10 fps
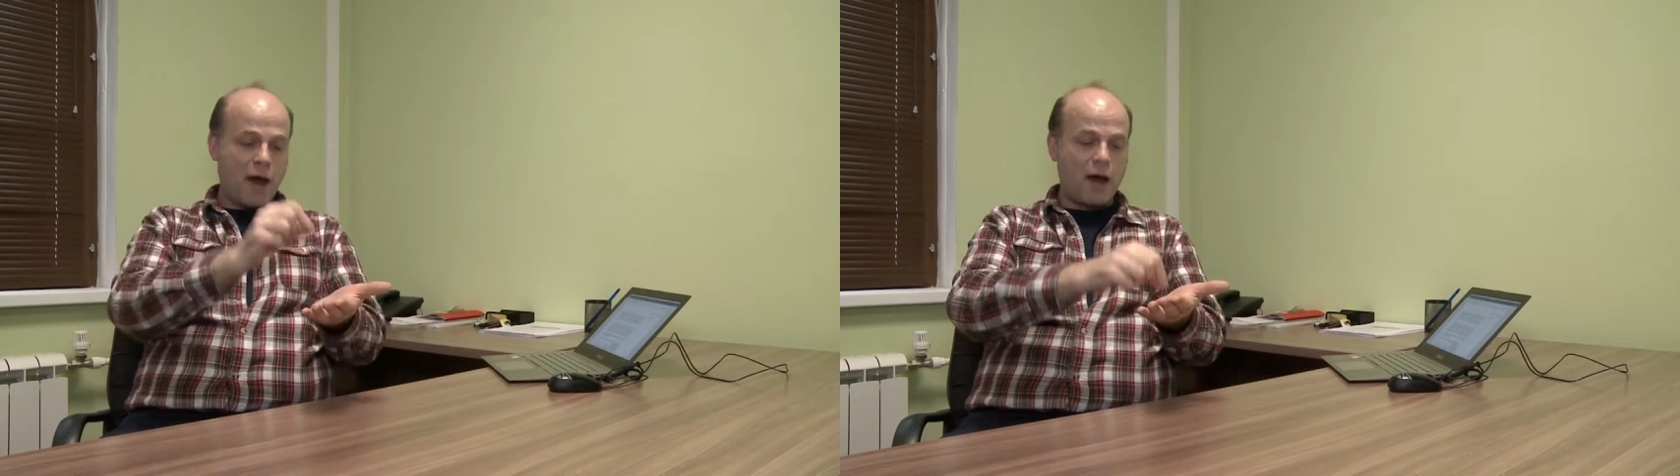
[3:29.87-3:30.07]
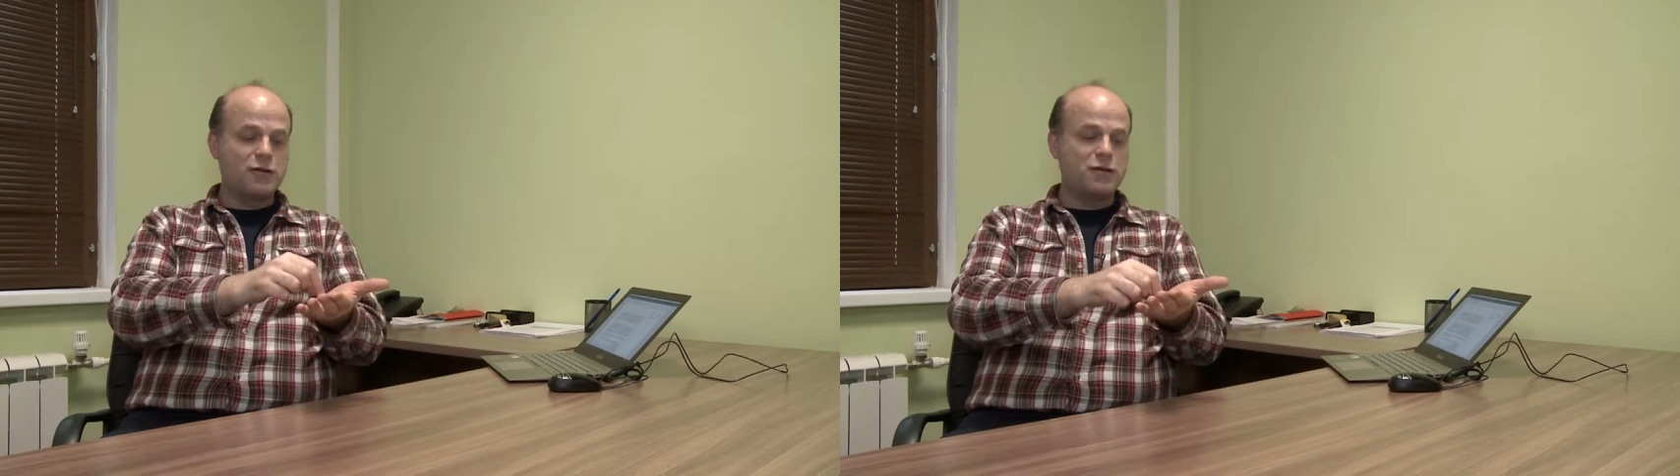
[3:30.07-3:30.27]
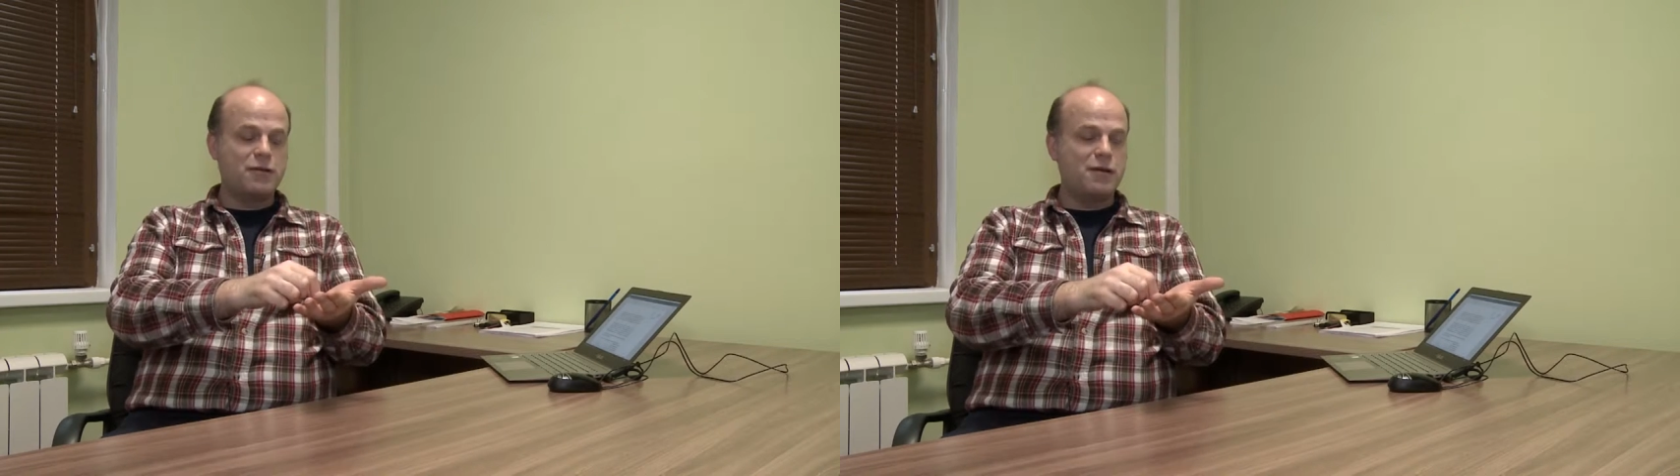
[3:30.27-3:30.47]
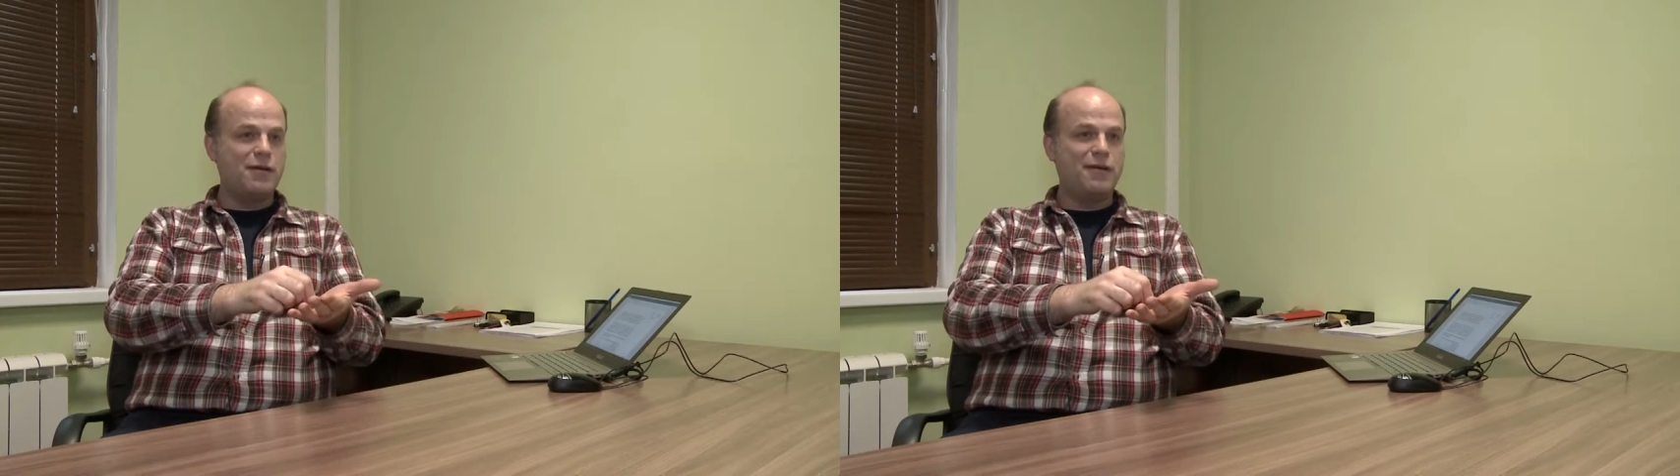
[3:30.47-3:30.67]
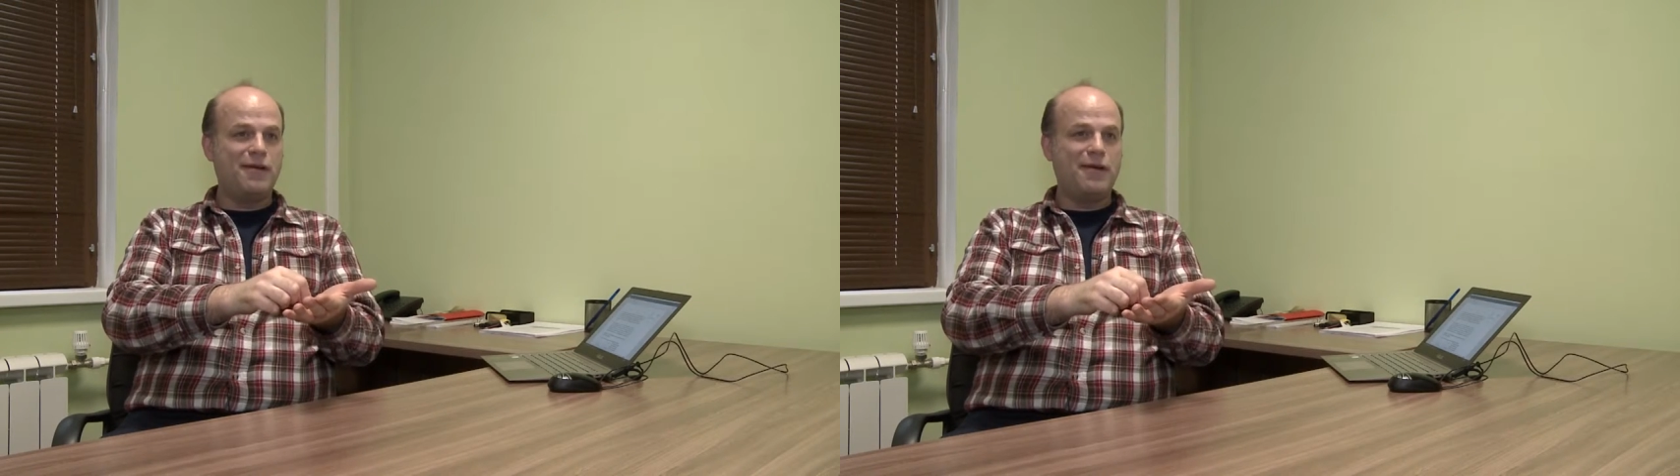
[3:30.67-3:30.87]

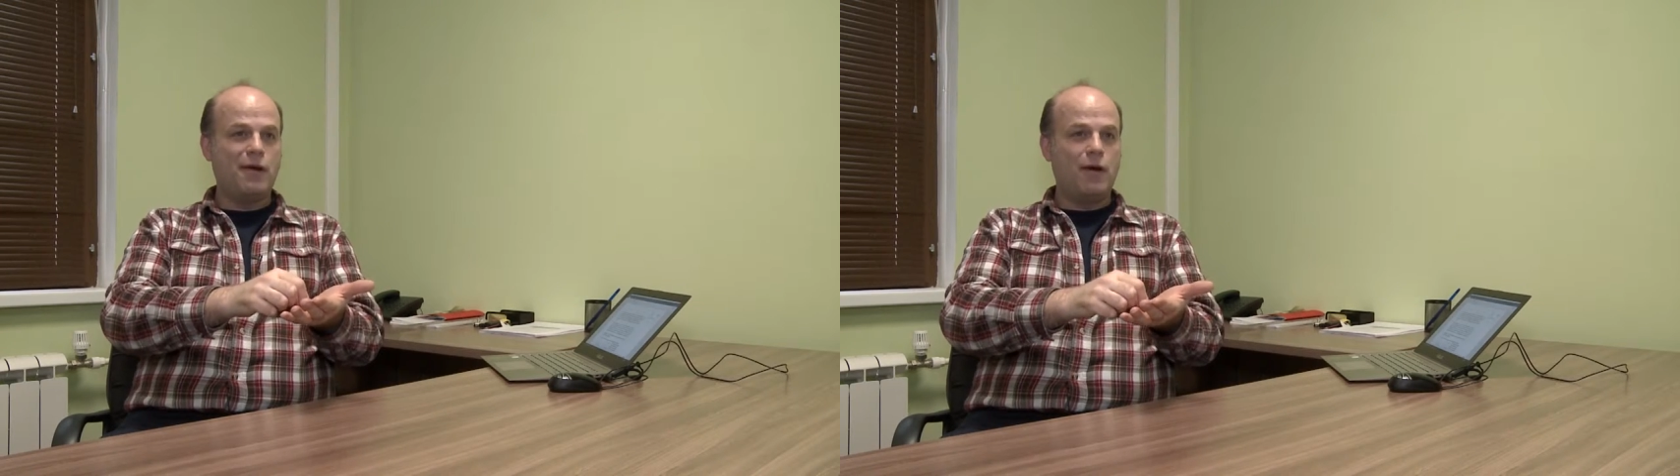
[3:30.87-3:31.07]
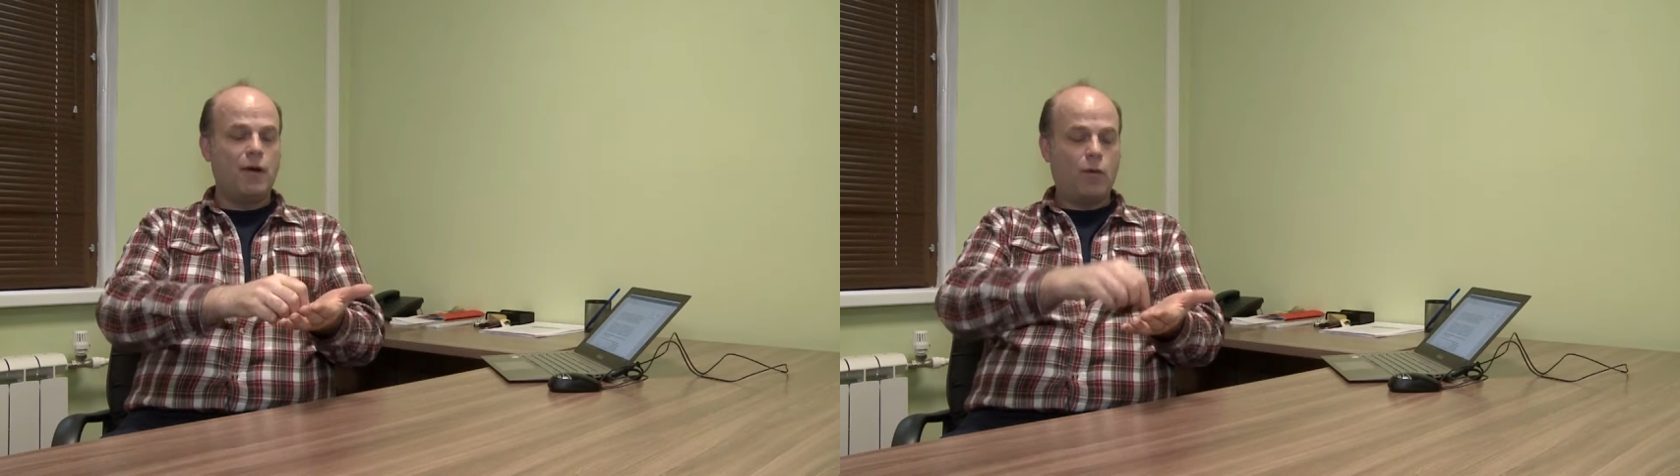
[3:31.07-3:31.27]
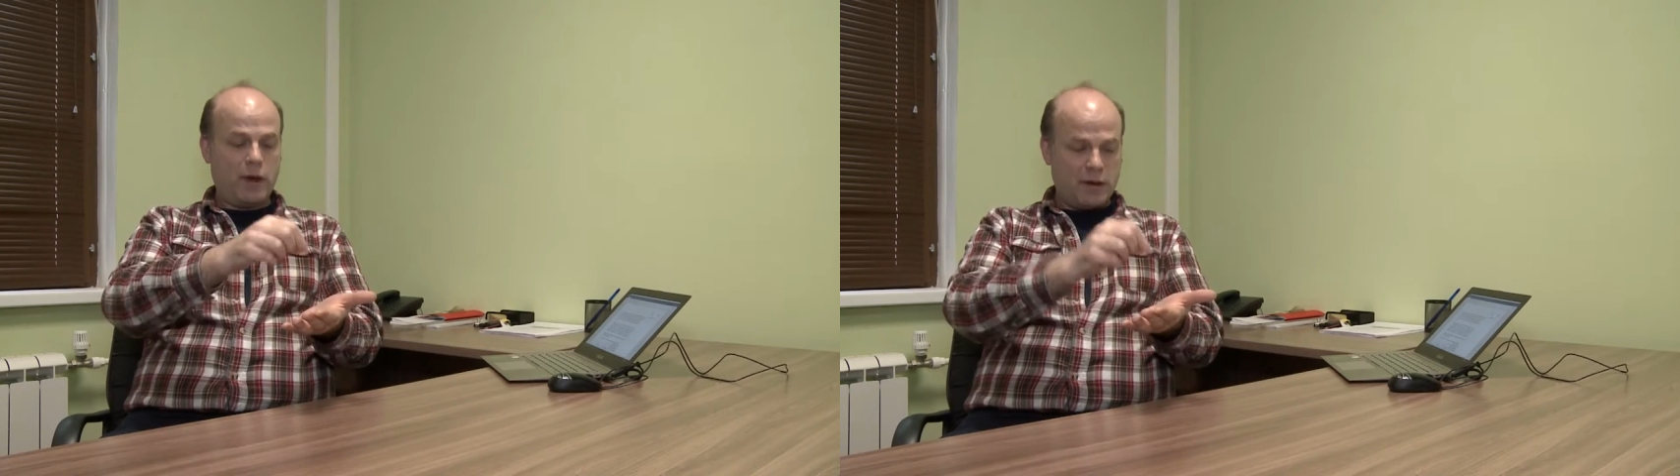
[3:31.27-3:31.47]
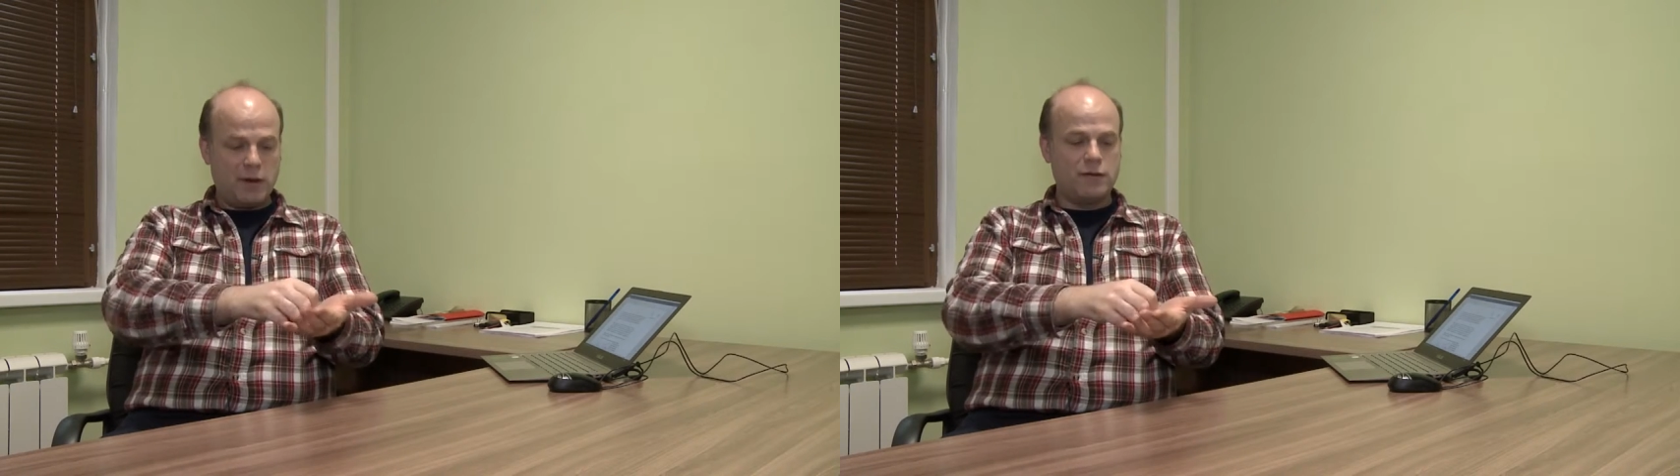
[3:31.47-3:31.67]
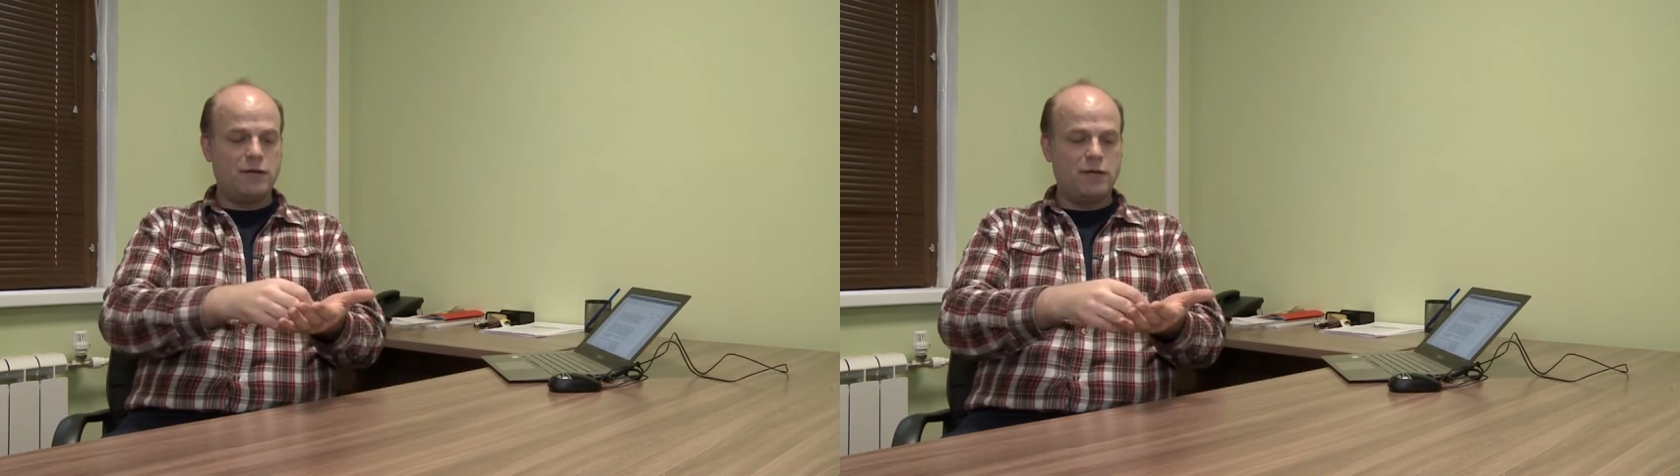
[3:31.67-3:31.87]
actually went
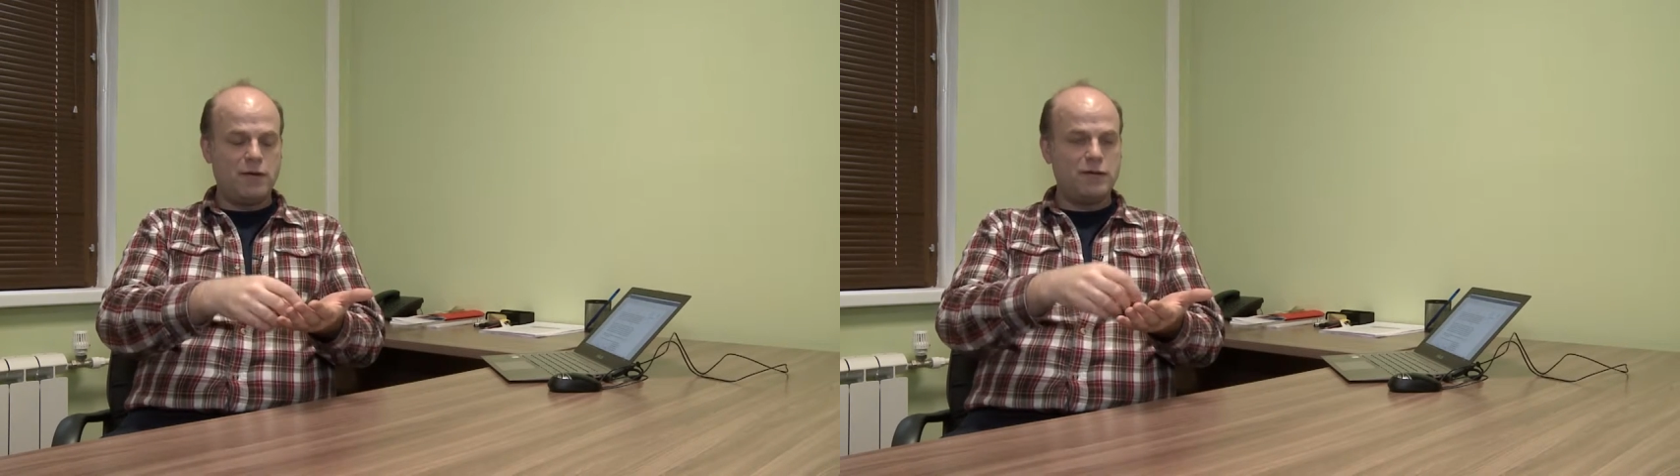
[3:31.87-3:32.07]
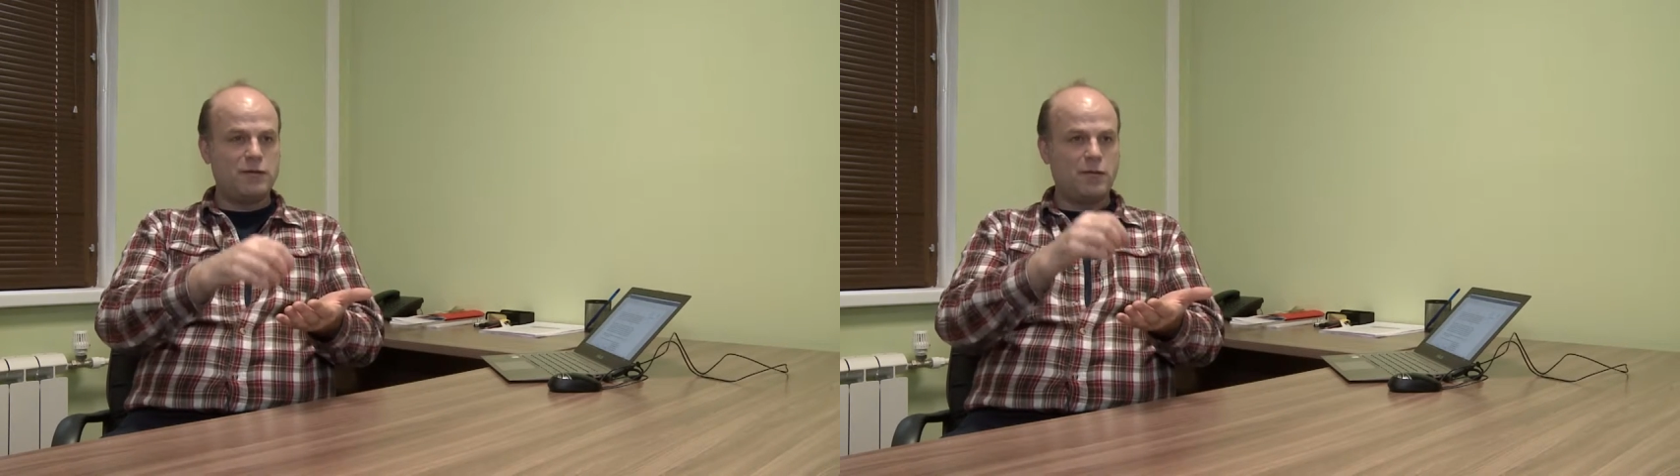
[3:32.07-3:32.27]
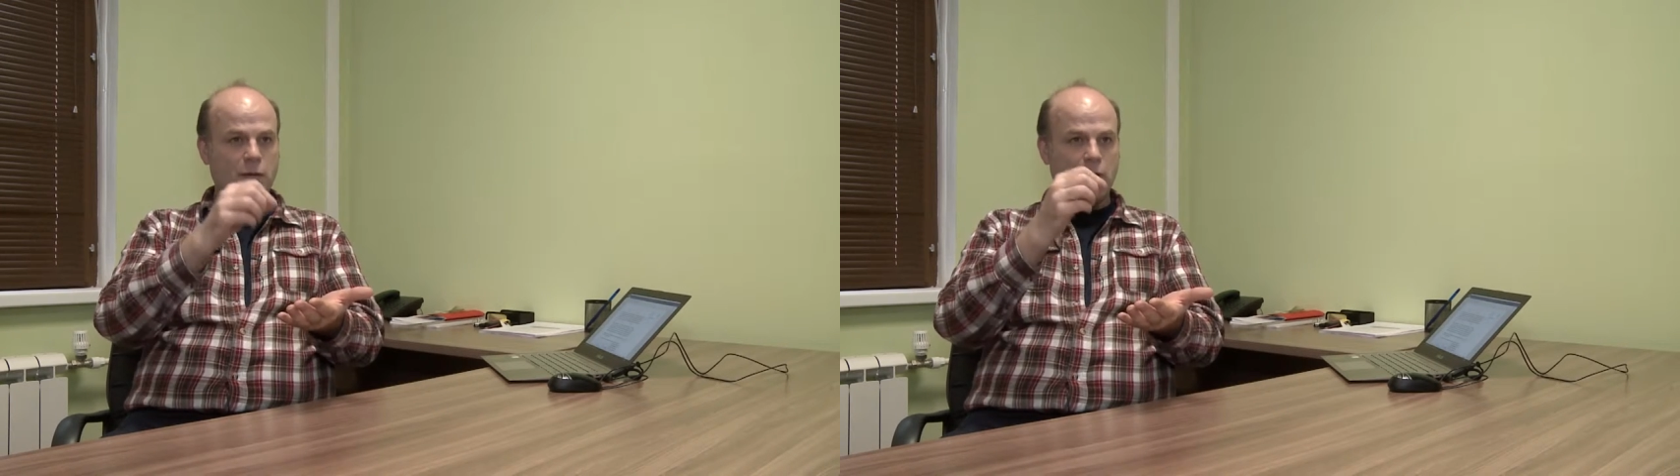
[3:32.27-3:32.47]
into these